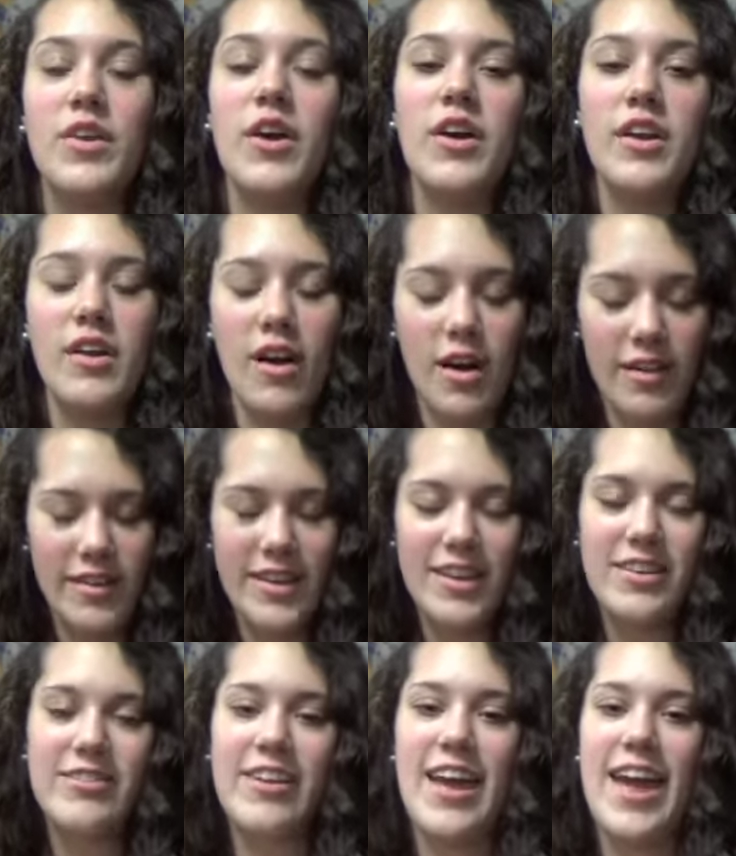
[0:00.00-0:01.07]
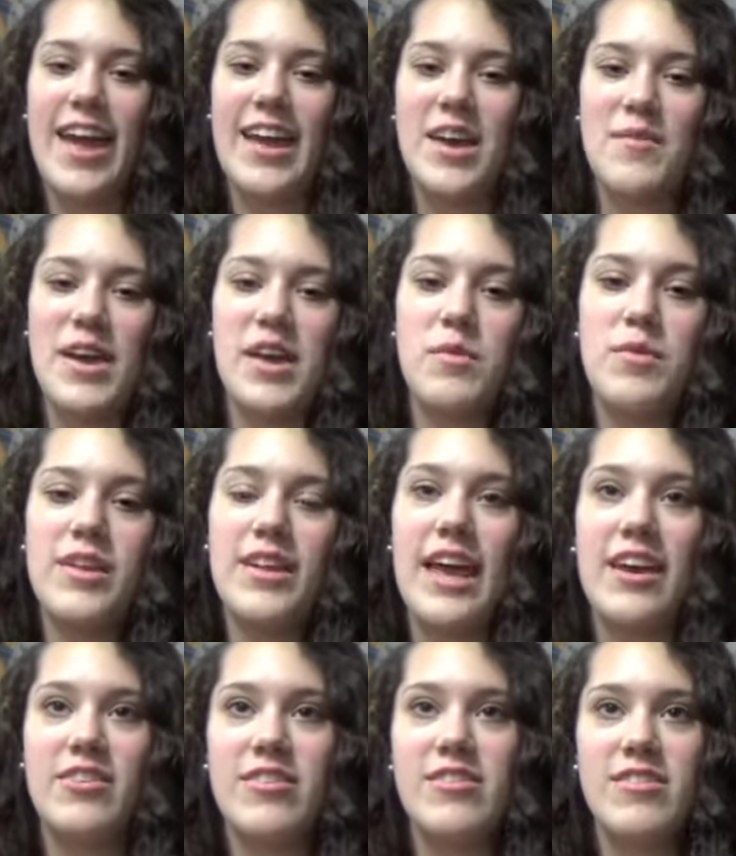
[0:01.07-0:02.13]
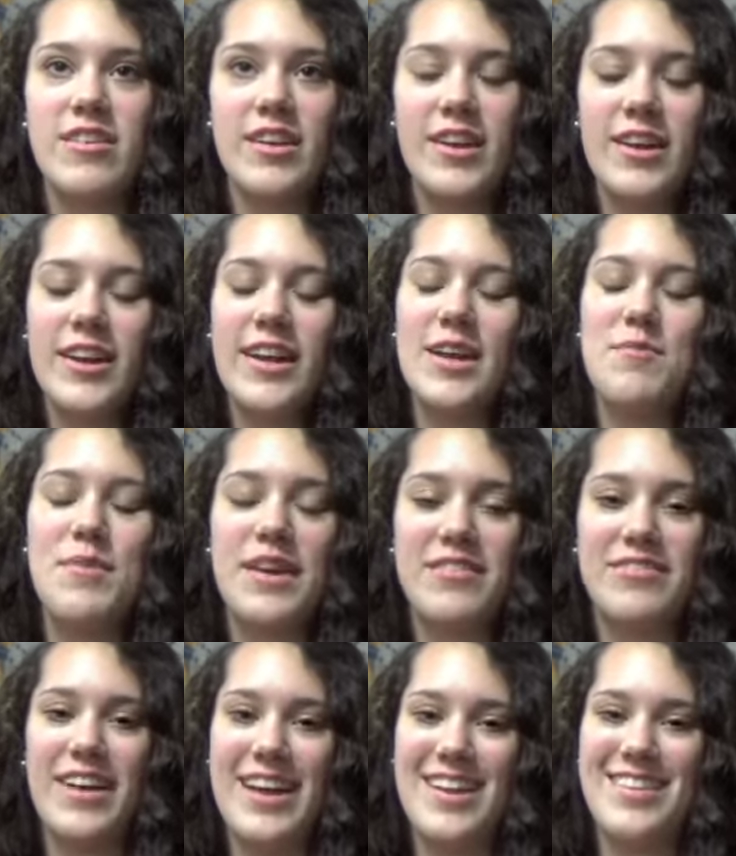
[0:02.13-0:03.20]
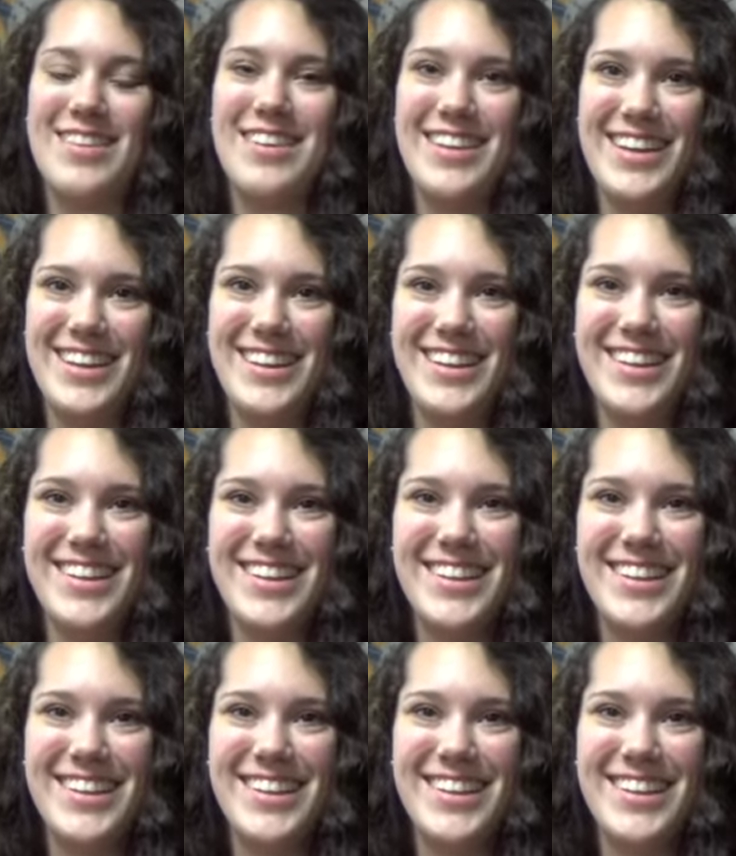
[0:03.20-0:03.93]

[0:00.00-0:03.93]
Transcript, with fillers: Mm, go to college and get my communications degree and be a flight attendant.